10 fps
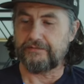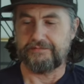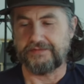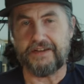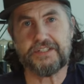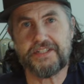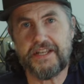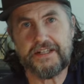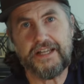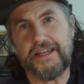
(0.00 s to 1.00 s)
Never seen
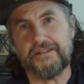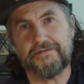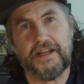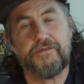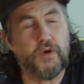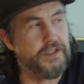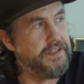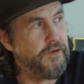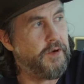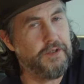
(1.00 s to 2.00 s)
anything like it. Of course,
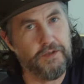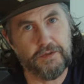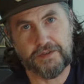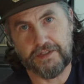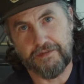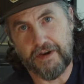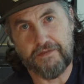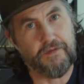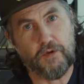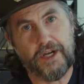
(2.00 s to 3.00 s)
everyone who's, if
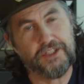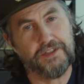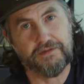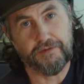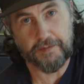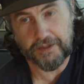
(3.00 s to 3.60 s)
you're watching this from the